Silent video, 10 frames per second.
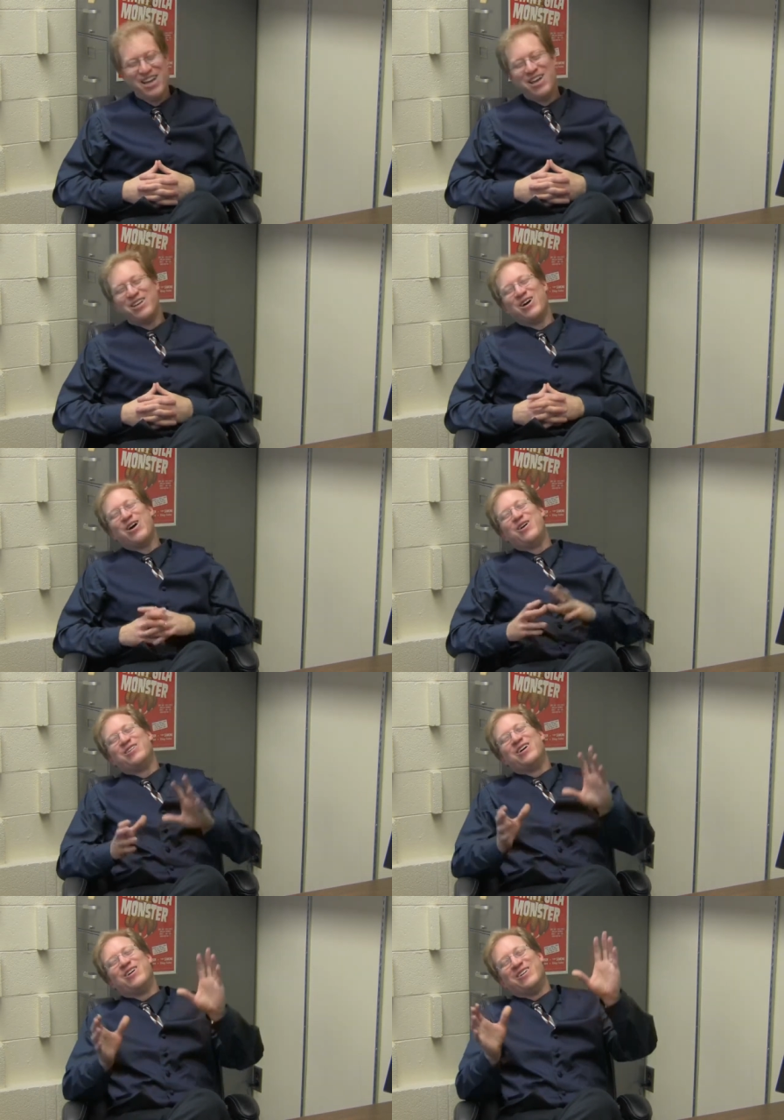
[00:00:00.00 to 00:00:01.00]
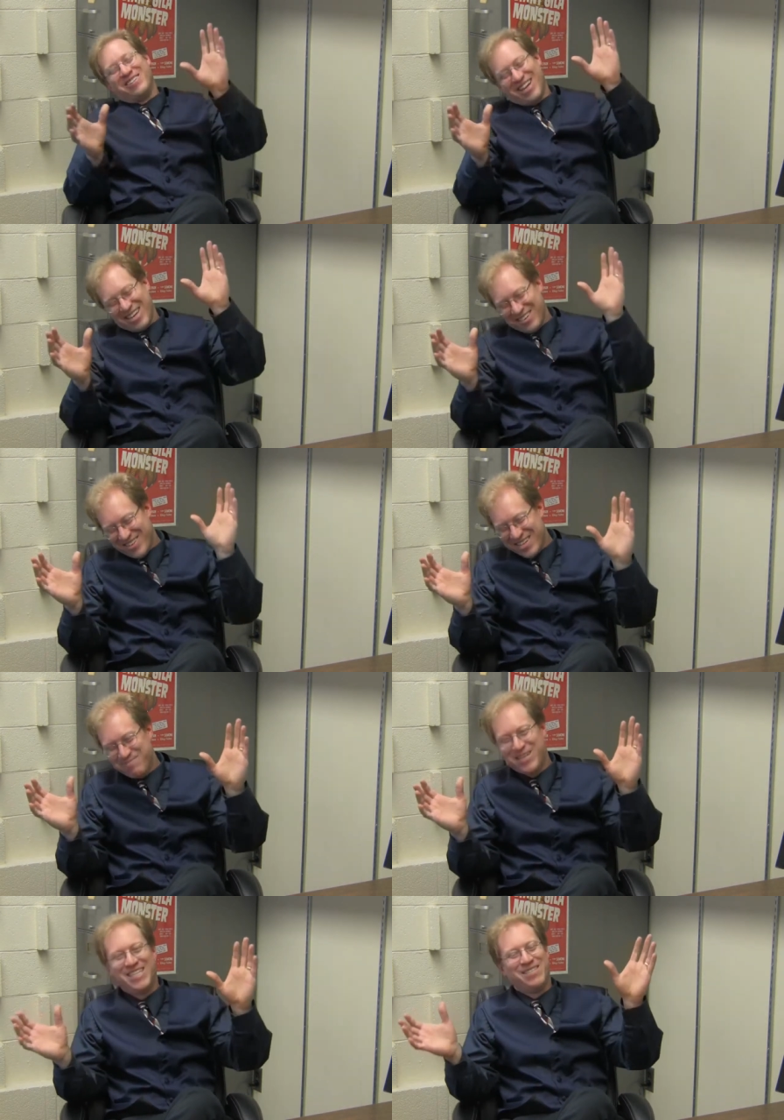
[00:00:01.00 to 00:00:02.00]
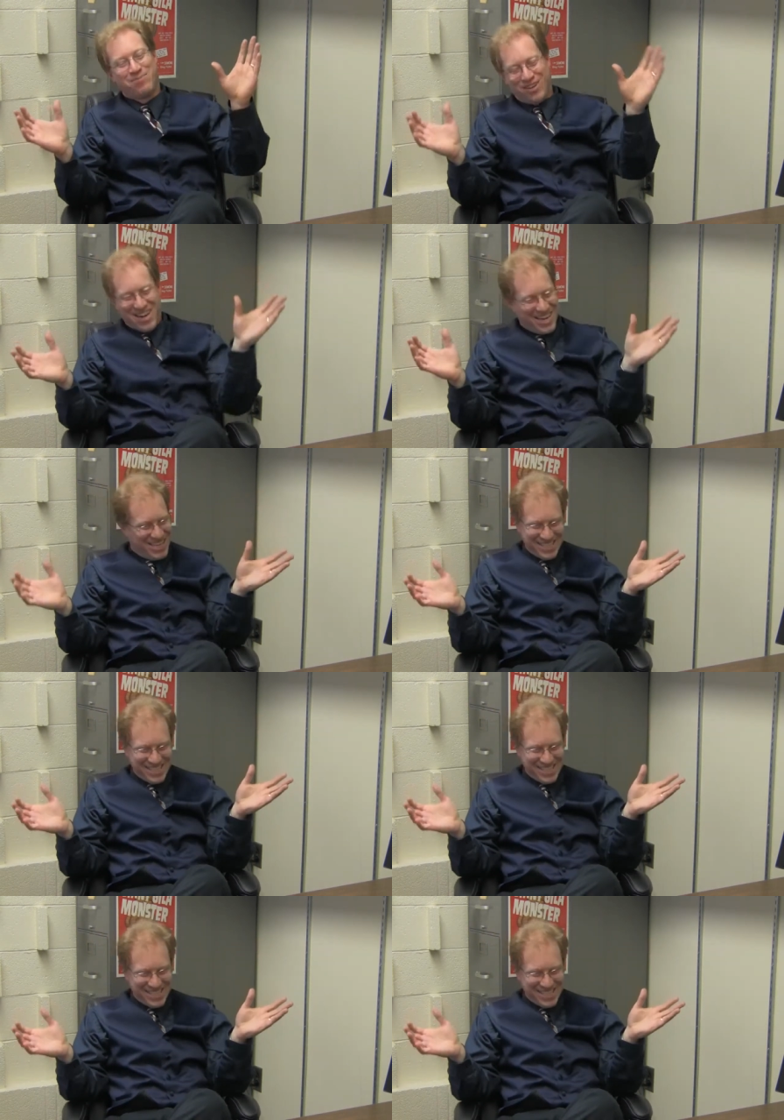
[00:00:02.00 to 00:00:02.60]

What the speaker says: no, I don't want a pity prize.